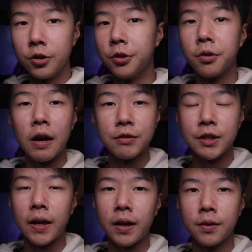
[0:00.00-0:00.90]
You don't have to
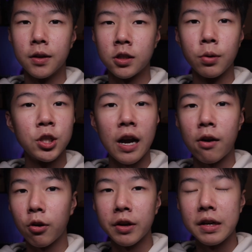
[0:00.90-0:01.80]
take the switch
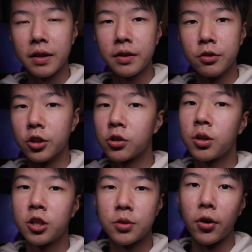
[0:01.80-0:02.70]
out or anything, you just
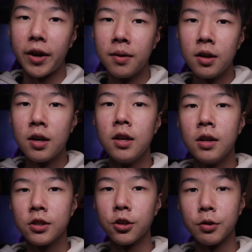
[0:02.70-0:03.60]
spray.
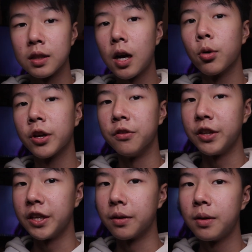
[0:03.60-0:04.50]
So it's a lot more
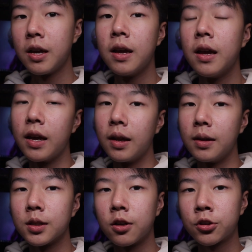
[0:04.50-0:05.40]
convenient, and
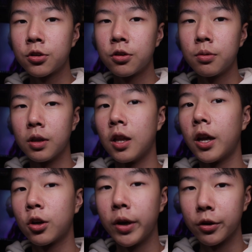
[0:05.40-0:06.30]
it's also a
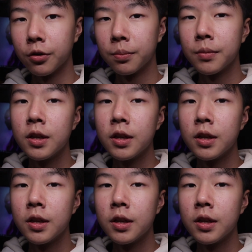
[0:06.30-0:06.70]
lot quicker.